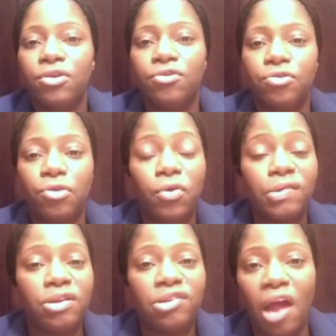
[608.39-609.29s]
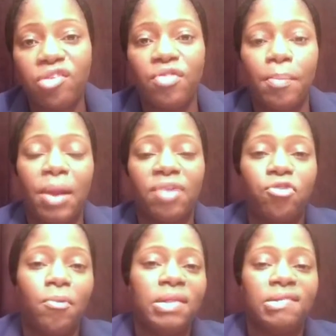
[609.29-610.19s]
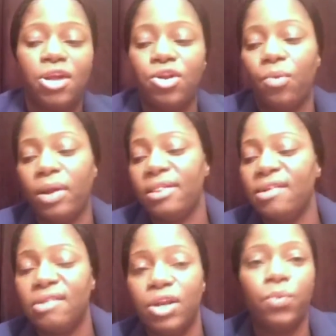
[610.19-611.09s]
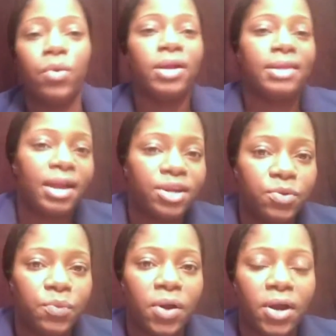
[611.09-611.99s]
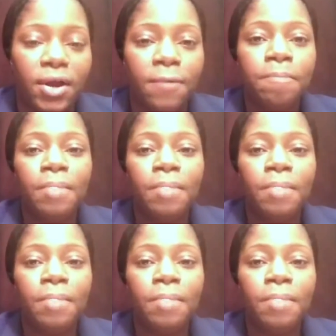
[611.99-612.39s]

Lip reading: to those in charge of the platform and say, you know what, this didn't work, that didn't work,